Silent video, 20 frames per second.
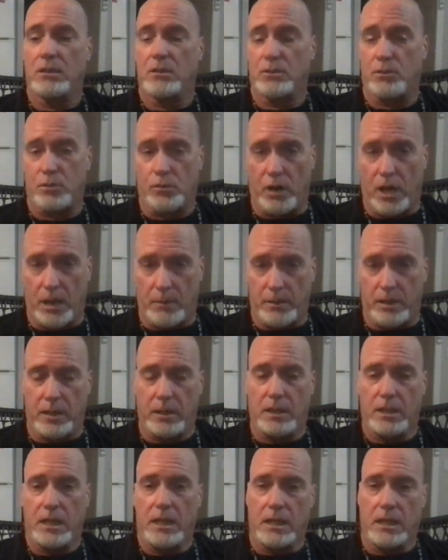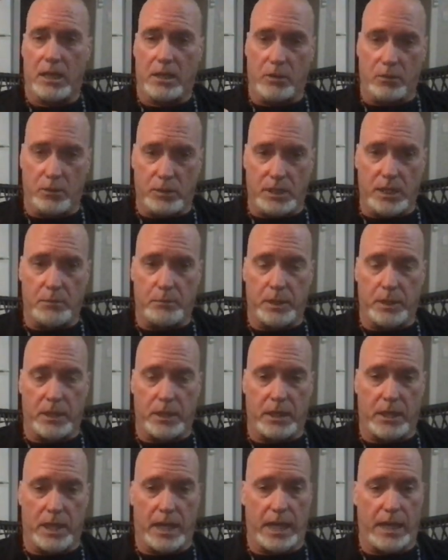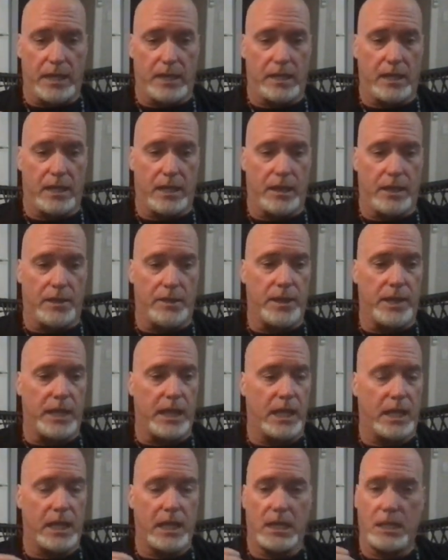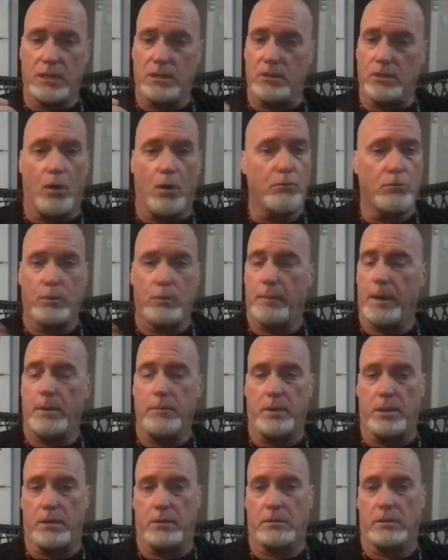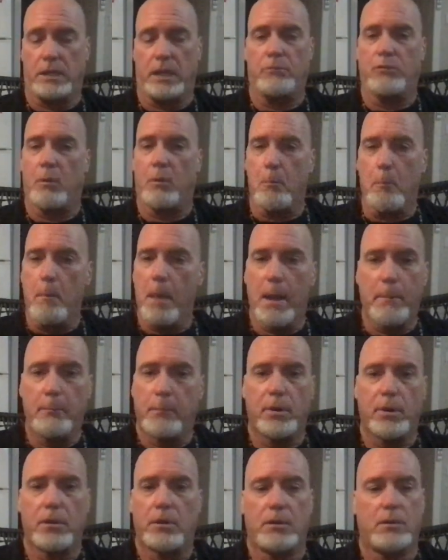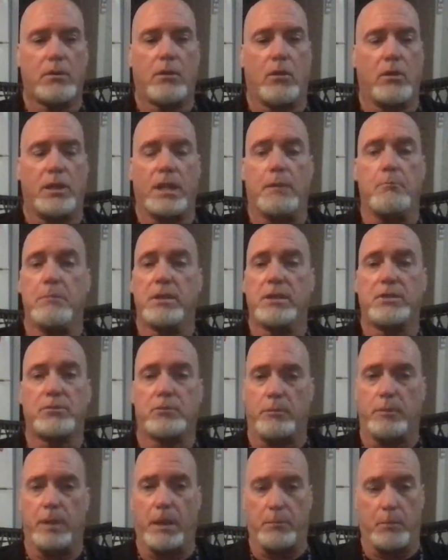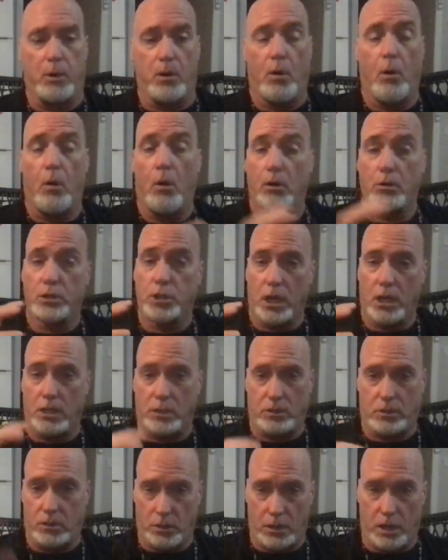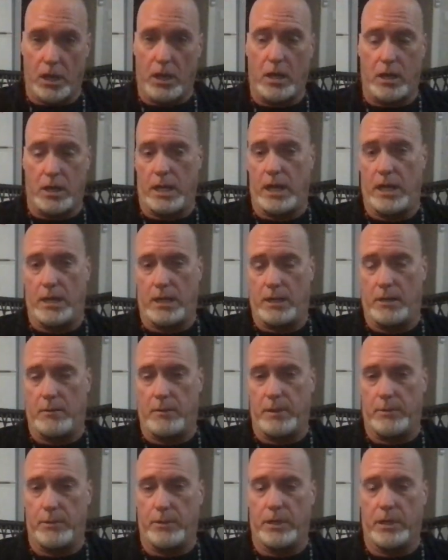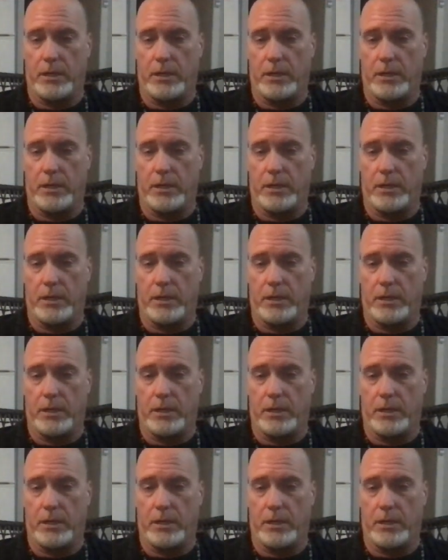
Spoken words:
trauma, they go deep into that, they don't remember. They remember or they misremember. Whole chunks are gone out of their memory.